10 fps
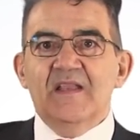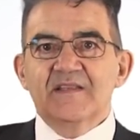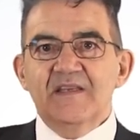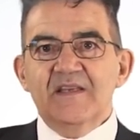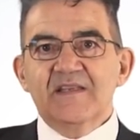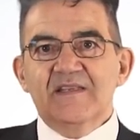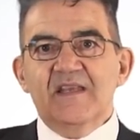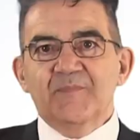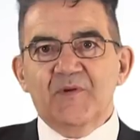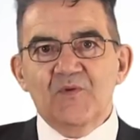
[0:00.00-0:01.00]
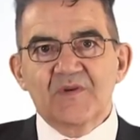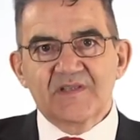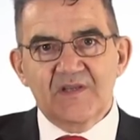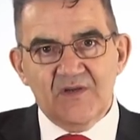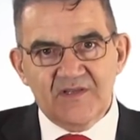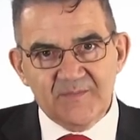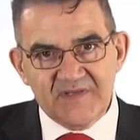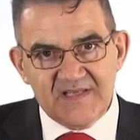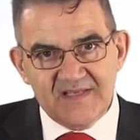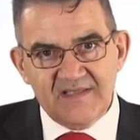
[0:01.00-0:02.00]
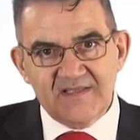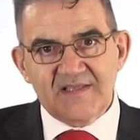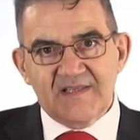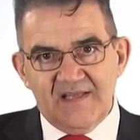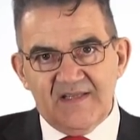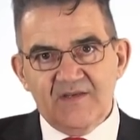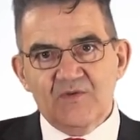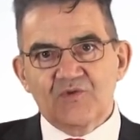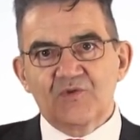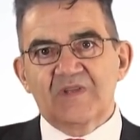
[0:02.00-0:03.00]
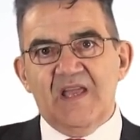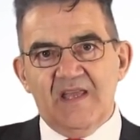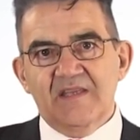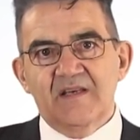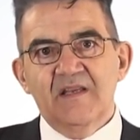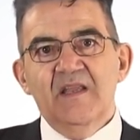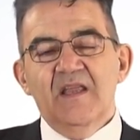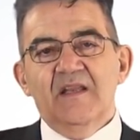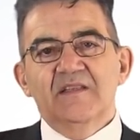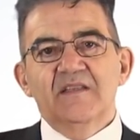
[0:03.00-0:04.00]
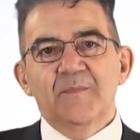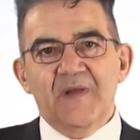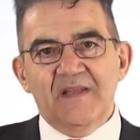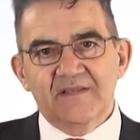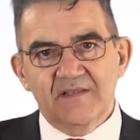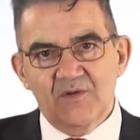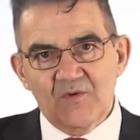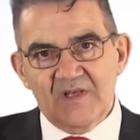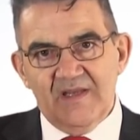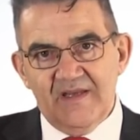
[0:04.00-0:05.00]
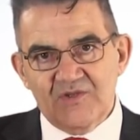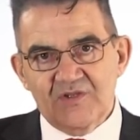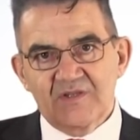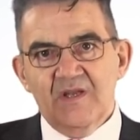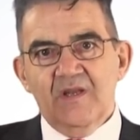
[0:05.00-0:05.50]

As real estate brokers are representing the seller, you should hire an independent local agent